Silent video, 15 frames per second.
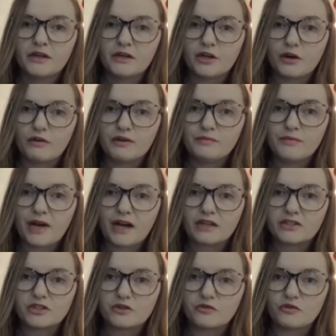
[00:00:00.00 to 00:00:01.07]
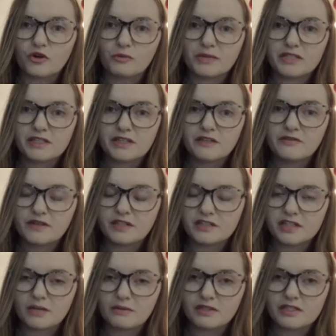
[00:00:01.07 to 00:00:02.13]
Going back to formative and
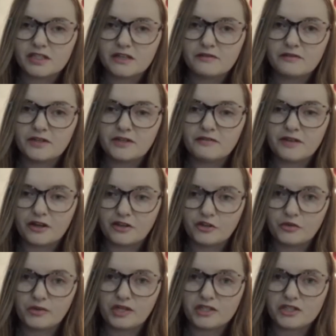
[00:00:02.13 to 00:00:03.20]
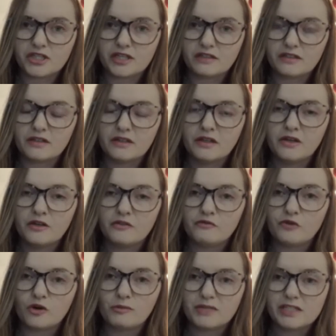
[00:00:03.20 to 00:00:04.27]
summative evaluation,
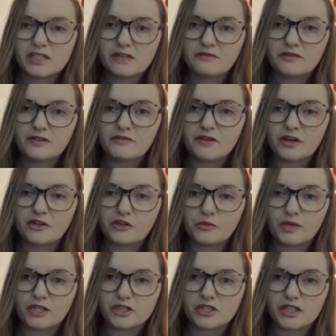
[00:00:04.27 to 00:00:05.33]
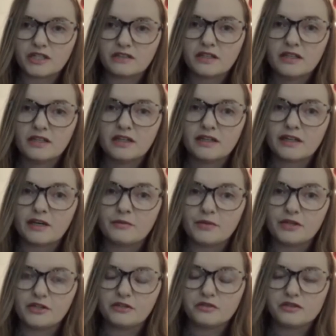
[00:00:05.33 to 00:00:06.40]
formative evaluation can be
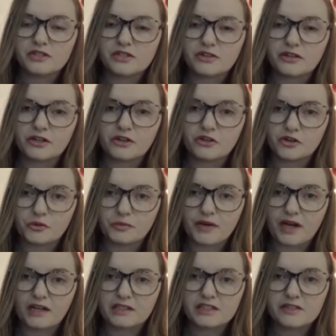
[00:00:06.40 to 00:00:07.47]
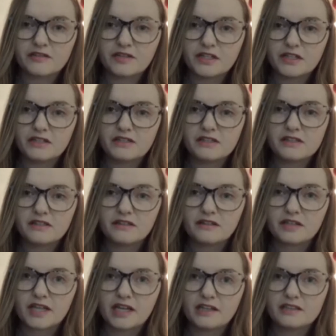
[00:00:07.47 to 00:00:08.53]
used during group activities,
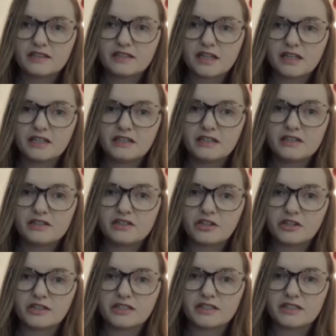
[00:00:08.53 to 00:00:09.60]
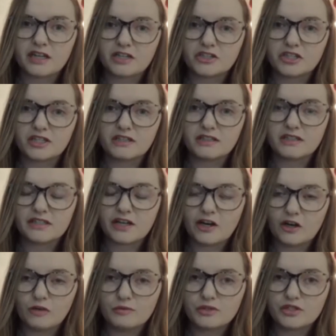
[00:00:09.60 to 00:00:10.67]
case studies, or discussions to
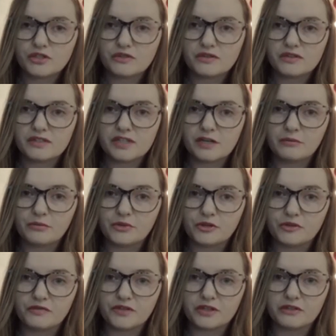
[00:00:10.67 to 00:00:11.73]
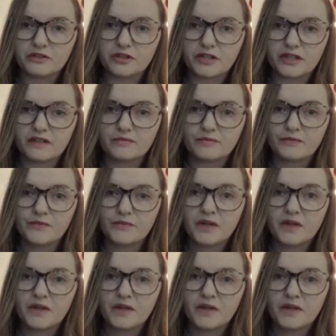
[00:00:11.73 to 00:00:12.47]
help students improve their learning